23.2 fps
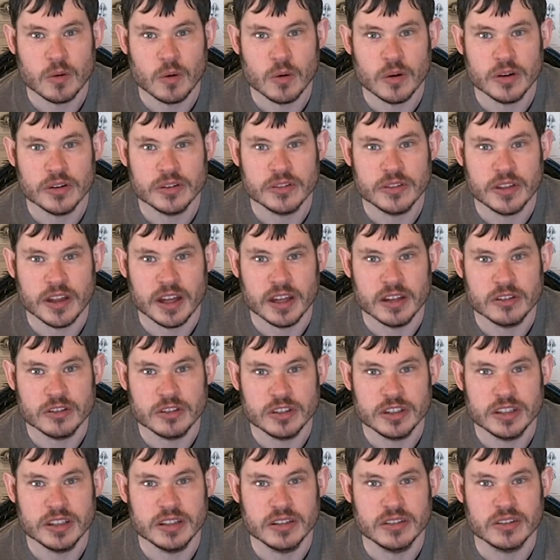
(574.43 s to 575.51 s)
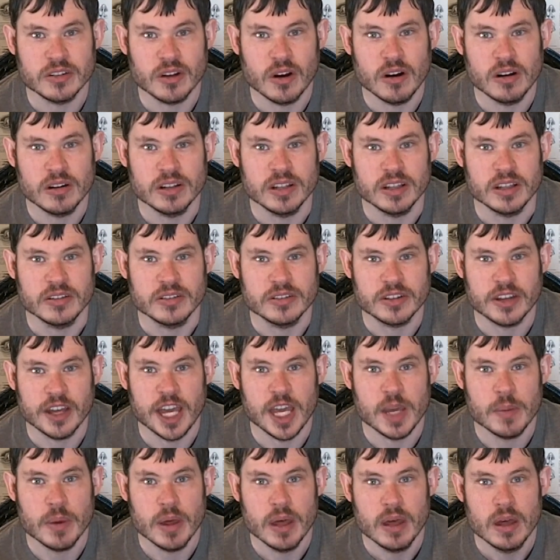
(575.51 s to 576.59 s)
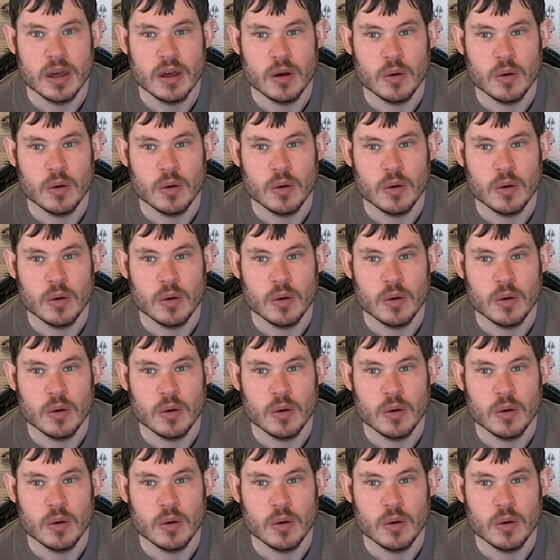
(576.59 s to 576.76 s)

Of course, that she is on the escape,